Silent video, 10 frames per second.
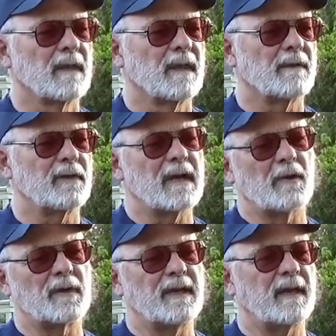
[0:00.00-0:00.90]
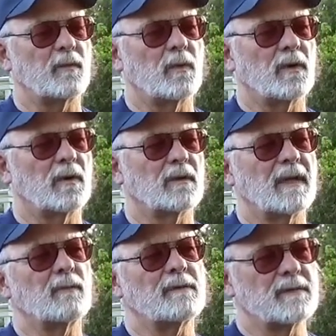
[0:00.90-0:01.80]
every now and again. Well,
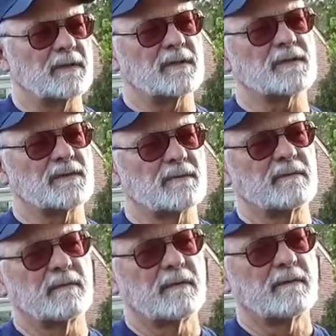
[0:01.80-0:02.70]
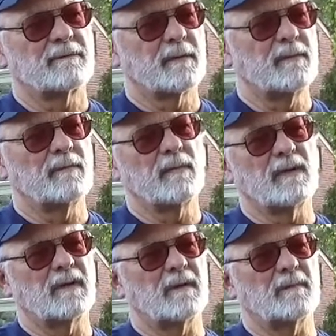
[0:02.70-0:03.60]
and we've done this from
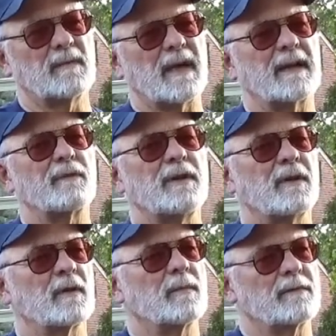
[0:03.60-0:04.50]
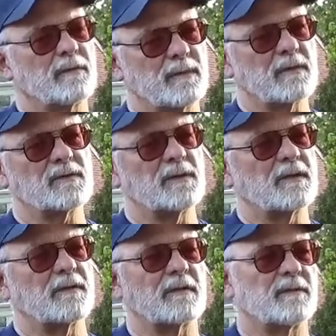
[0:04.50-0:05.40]
not every year, but from year to
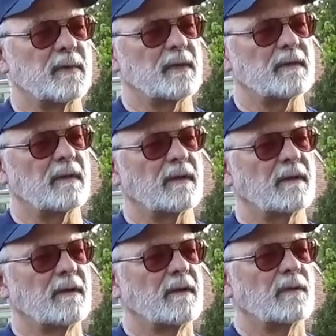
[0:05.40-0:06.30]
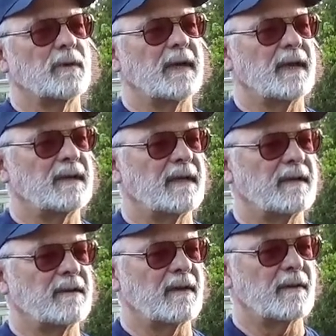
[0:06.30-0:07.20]
year. There've been we had
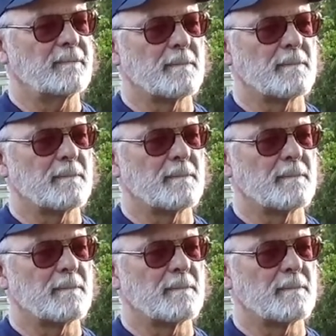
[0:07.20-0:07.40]
a